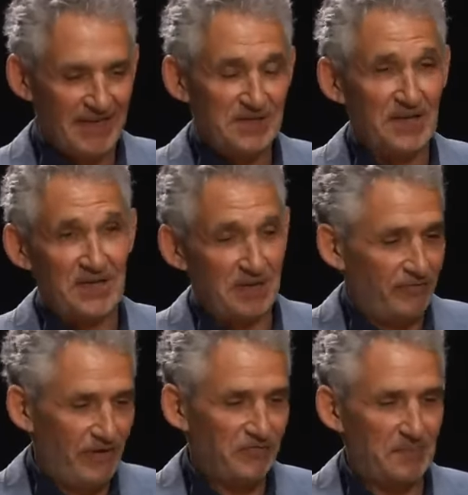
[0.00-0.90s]
It turns out
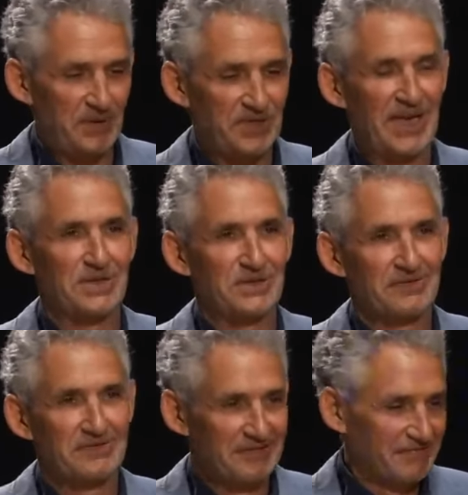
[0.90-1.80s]
that
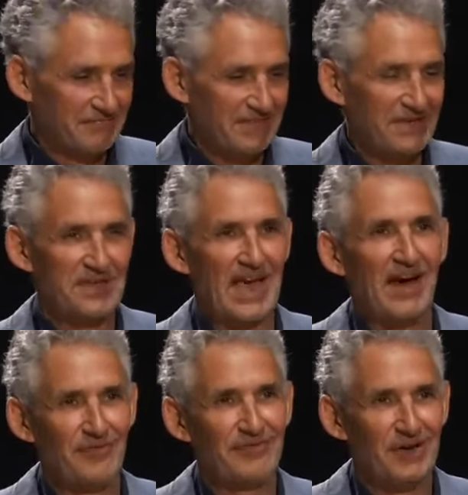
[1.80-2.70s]
50% is the
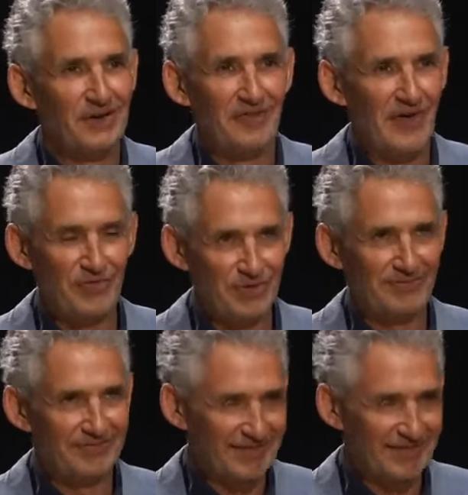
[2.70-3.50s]
of every,